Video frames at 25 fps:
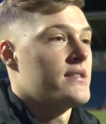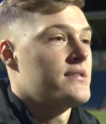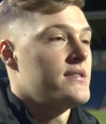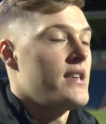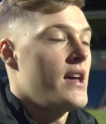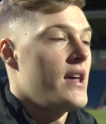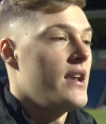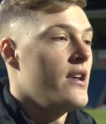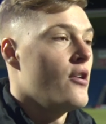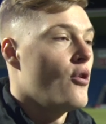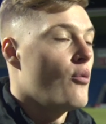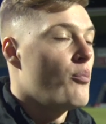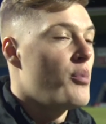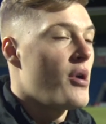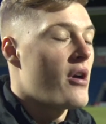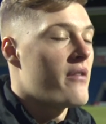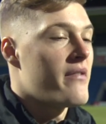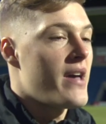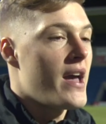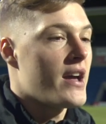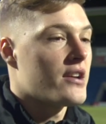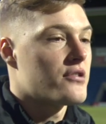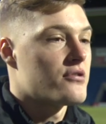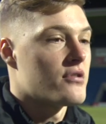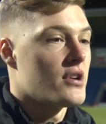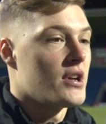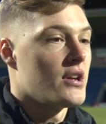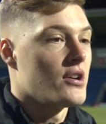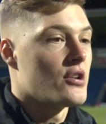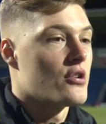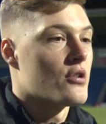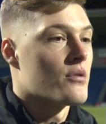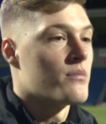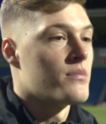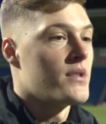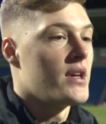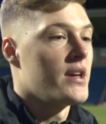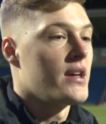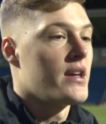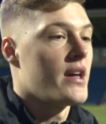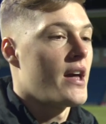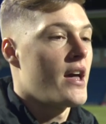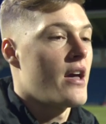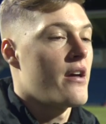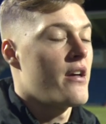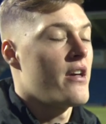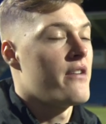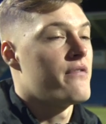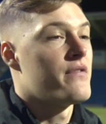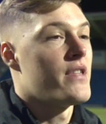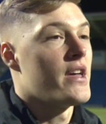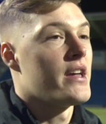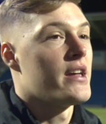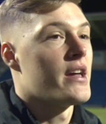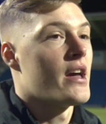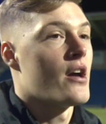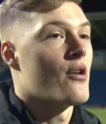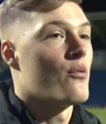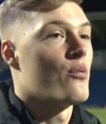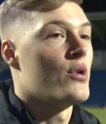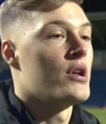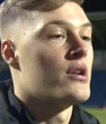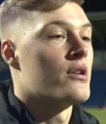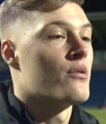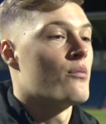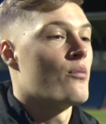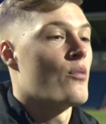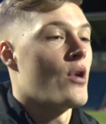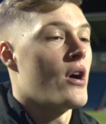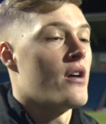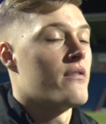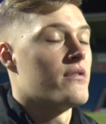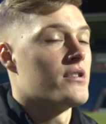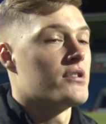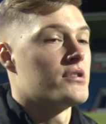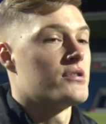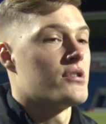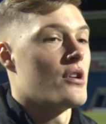little bit of extra income they get if they get a win and whatever.